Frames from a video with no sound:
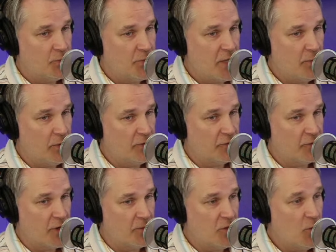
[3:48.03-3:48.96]
people
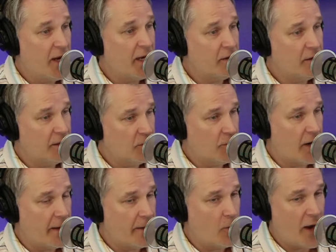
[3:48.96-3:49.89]
from New England,
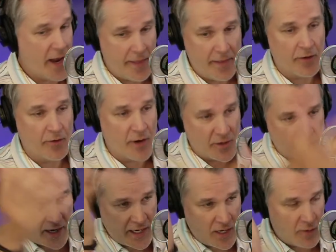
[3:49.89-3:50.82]
by the way, that are on
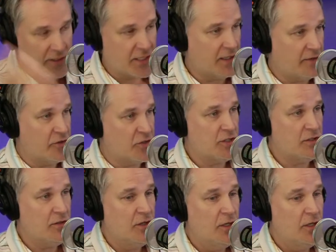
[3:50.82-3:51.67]
radio and television